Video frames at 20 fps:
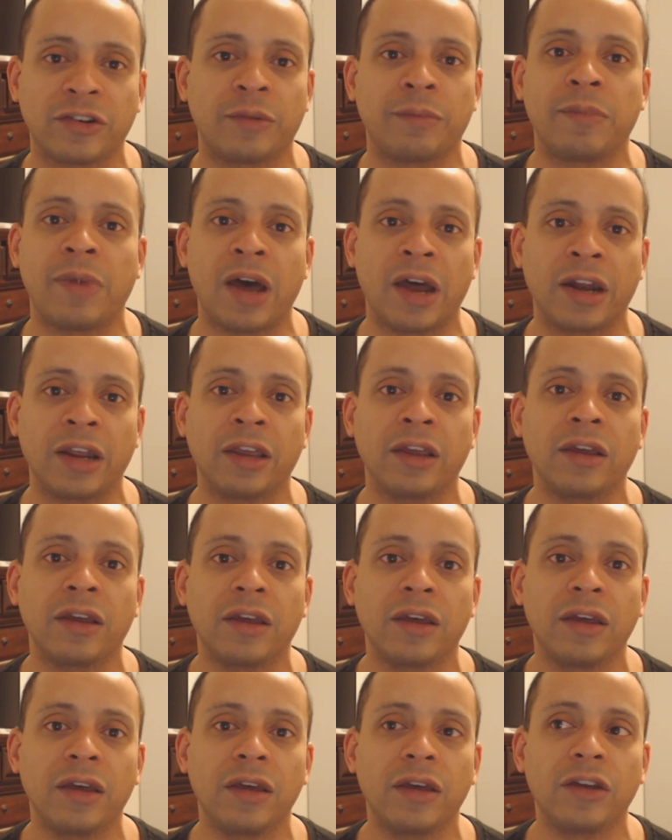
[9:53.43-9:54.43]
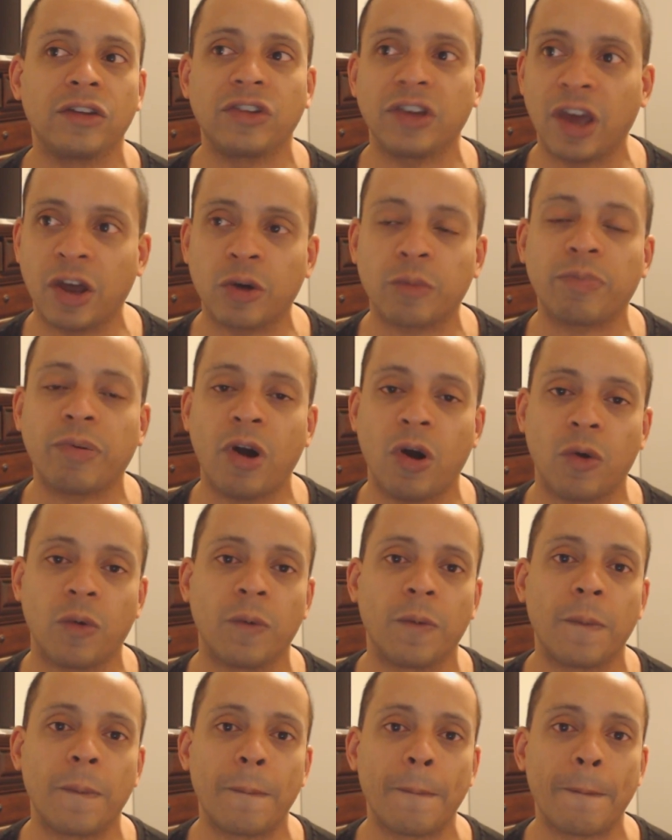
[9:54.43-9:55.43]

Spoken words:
somebody to get a Pro.